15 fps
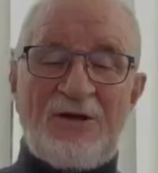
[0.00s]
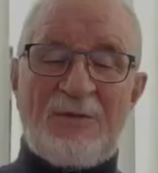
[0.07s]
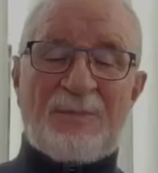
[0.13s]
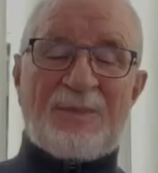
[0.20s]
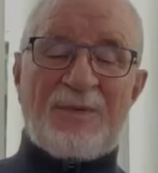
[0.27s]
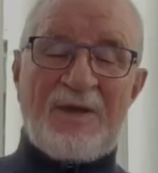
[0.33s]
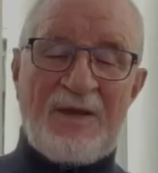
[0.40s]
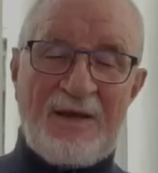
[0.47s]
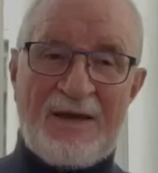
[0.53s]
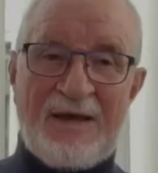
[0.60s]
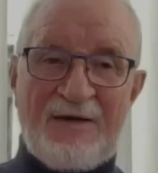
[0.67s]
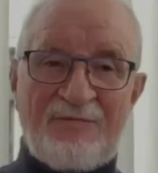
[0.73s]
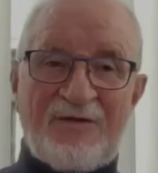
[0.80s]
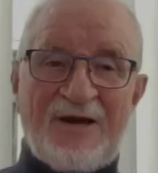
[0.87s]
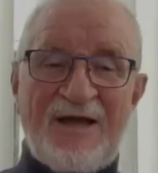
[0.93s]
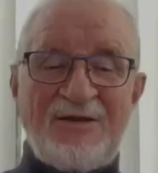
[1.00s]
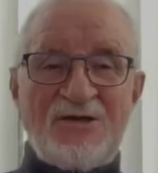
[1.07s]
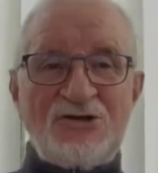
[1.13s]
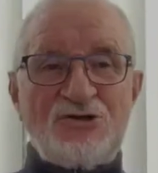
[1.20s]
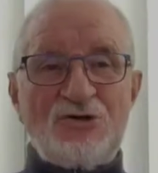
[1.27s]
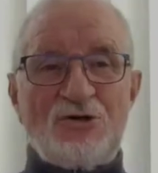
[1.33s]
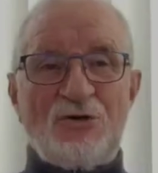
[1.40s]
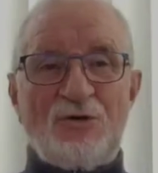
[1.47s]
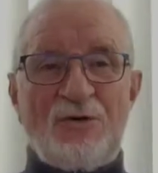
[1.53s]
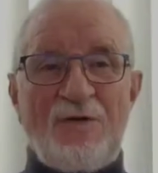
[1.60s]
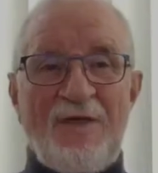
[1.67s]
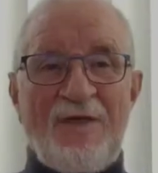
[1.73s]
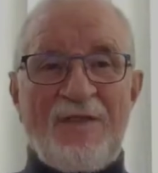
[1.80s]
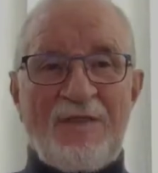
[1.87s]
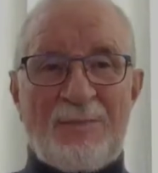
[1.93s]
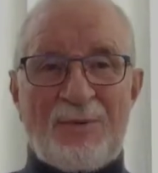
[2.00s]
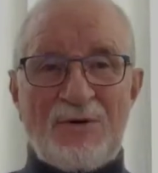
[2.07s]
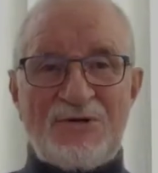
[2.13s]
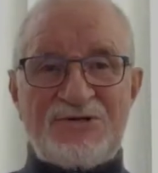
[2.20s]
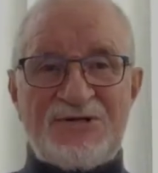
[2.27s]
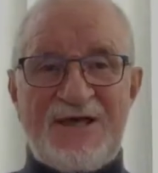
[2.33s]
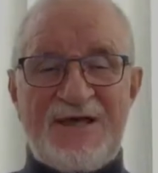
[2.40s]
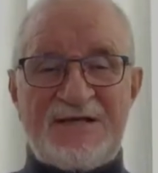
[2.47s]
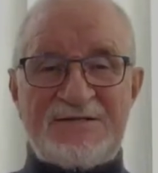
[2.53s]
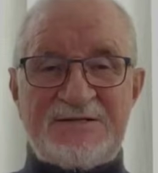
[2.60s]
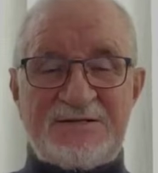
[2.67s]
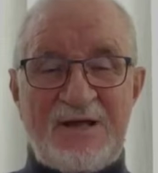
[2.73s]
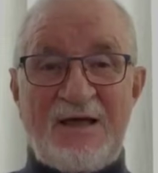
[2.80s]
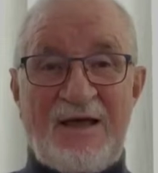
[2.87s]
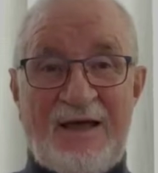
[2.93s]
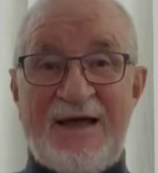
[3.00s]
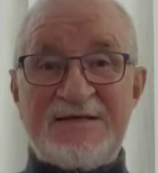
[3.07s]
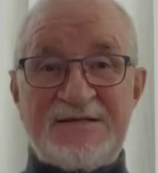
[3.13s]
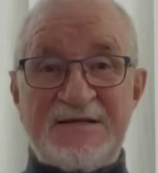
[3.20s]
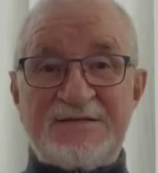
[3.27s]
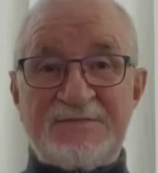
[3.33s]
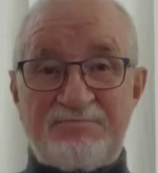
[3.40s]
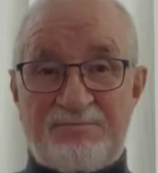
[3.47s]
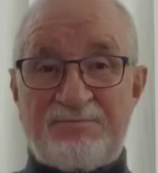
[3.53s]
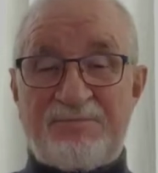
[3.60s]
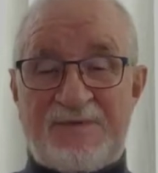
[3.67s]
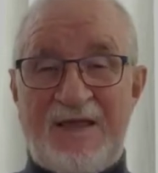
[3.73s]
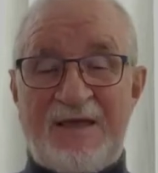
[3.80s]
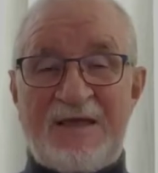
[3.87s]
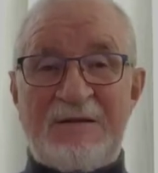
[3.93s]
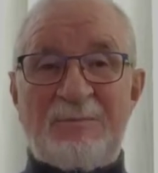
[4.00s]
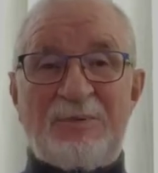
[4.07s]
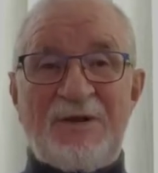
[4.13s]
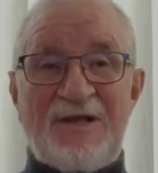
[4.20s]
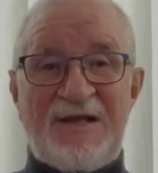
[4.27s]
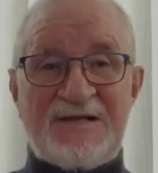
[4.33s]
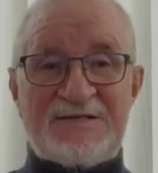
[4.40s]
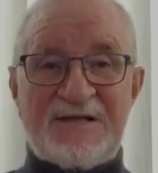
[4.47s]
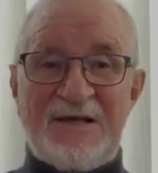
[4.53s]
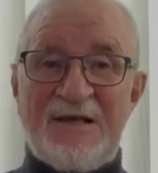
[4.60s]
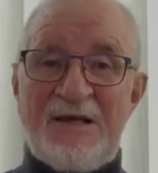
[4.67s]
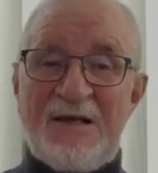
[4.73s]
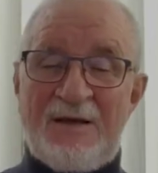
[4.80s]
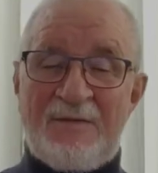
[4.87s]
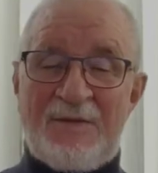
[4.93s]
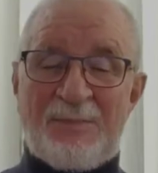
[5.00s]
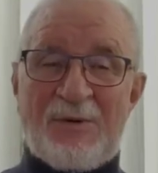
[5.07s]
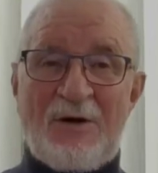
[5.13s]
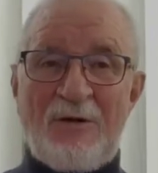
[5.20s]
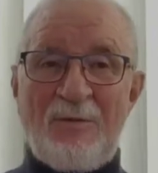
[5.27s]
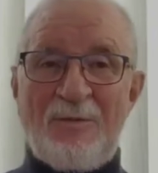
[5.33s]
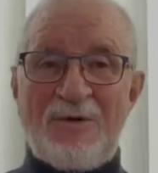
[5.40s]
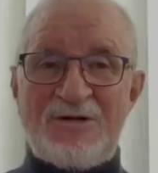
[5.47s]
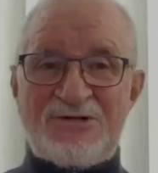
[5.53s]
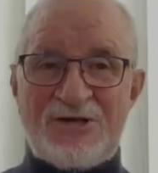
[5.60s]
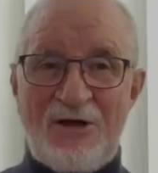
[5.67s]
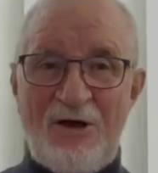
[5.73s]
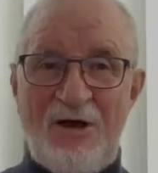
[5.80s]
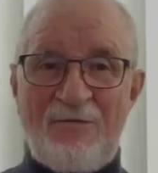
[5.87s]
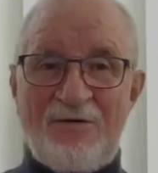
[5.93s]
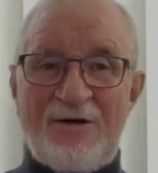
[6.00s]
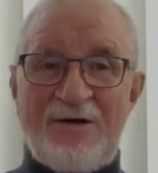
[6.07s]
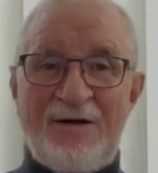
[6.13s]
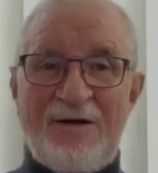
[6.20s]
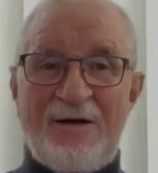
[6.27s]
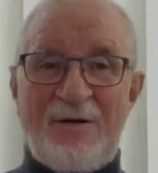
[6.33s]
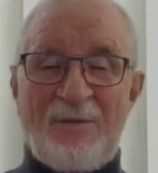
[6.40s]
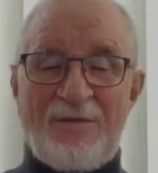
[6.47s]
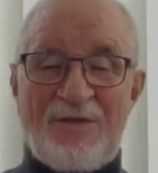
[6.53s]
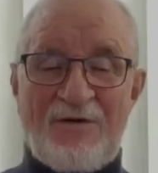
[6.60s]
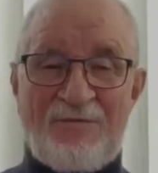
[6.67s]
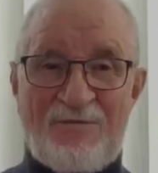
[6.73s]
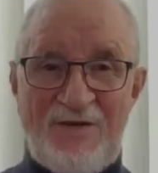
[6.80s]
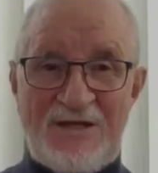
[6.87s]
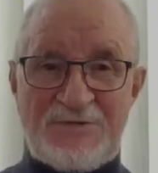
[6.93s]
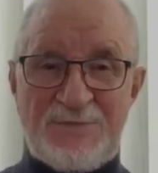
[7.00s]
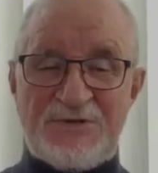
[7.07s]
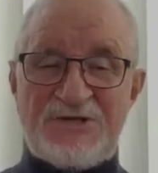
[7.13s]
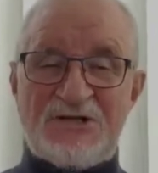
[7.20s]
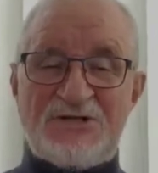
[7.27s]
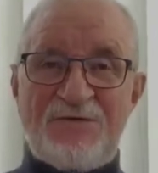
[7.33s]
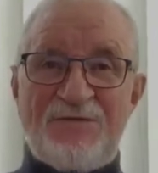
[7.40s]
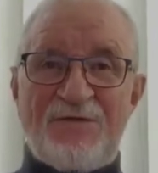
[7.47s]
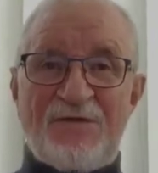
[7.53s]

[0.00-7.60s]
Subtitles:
in the next clip I've tried to show the process as it's taking place. The problem is, however, with a